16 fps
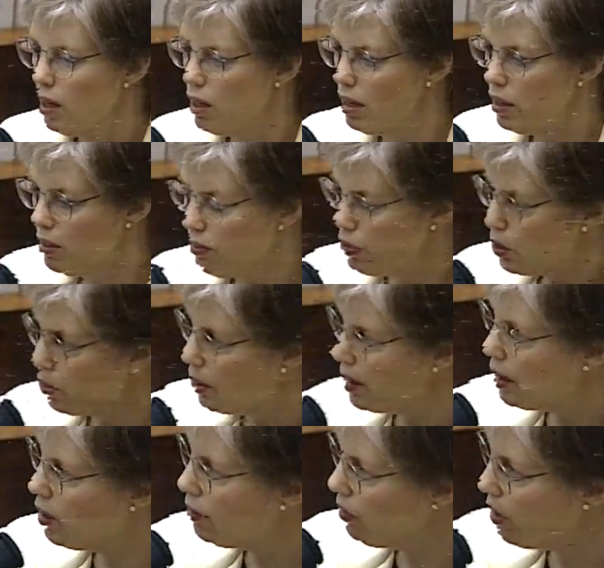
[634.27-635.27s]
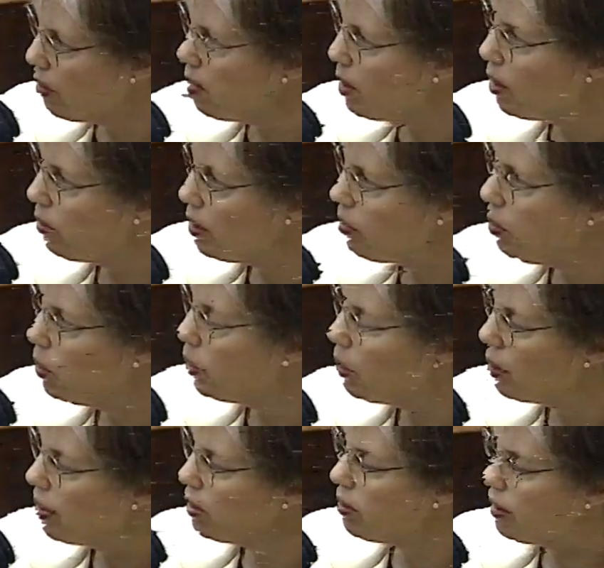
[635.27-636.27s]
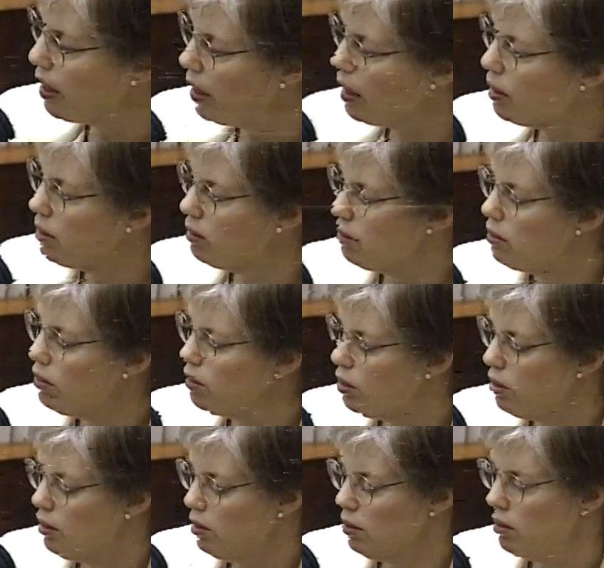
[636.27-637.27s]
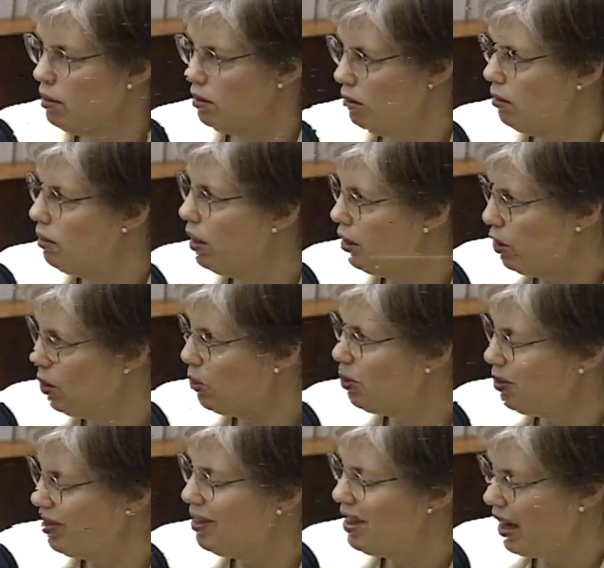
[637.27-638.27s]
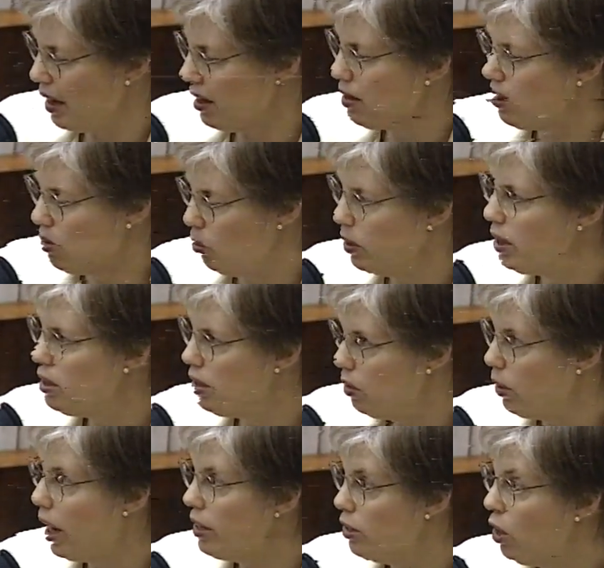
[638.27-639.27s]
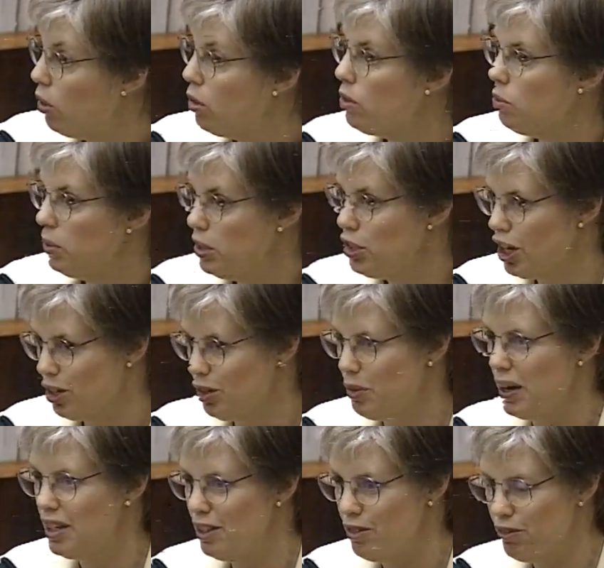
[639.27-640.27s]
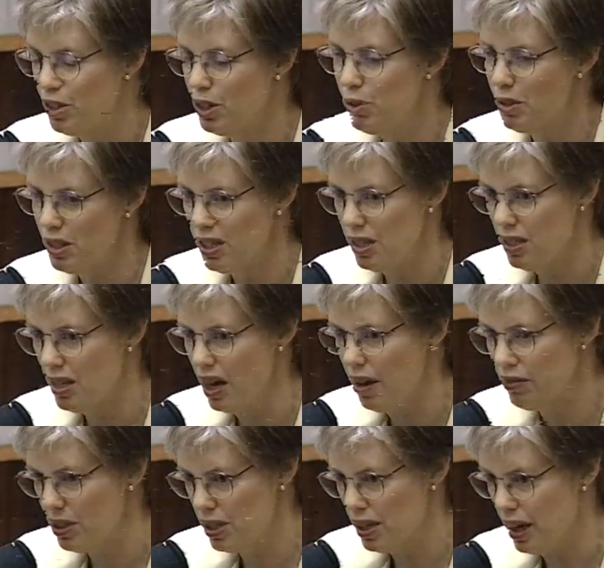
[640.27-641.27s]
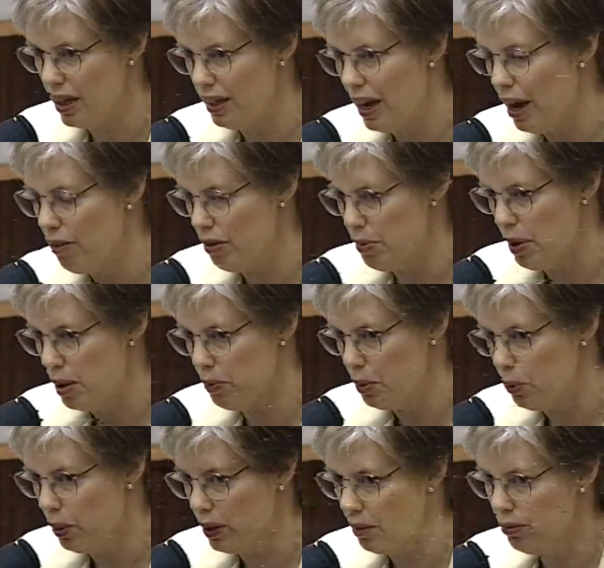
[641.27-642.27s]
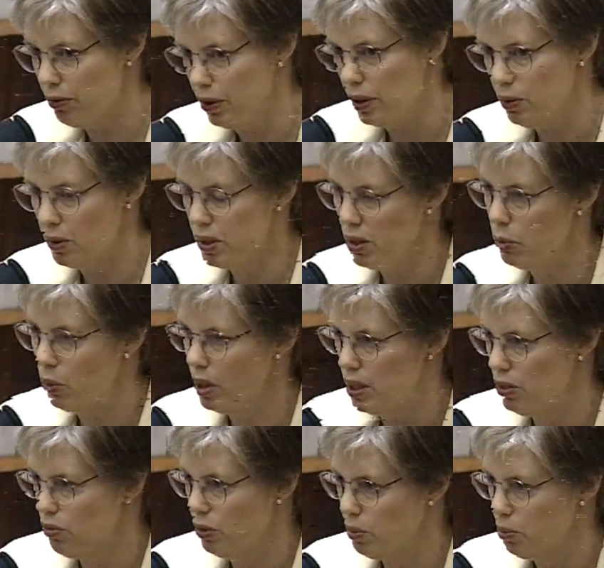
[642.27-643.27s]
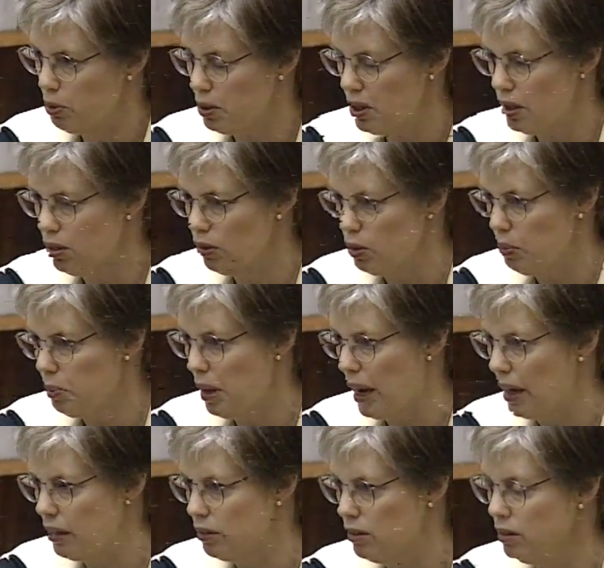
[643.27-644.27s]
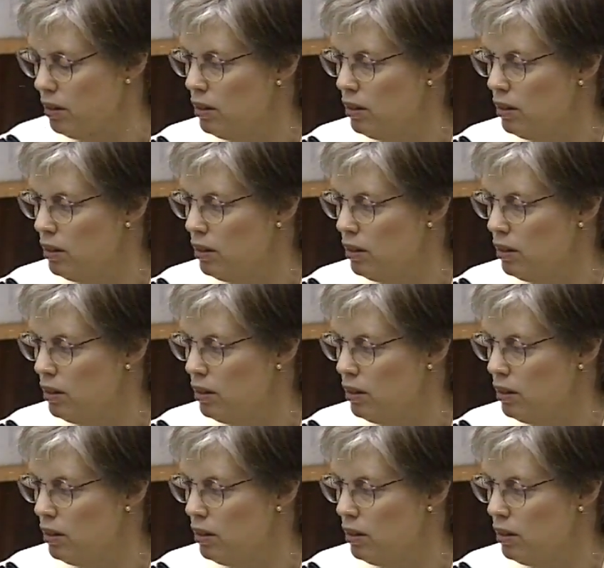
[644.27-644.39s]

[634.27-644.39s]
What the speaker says: If you're reading from our report, then yes, I know that we generated frequencies. Obviously, I can't remember what the frequency was for a particular pattern.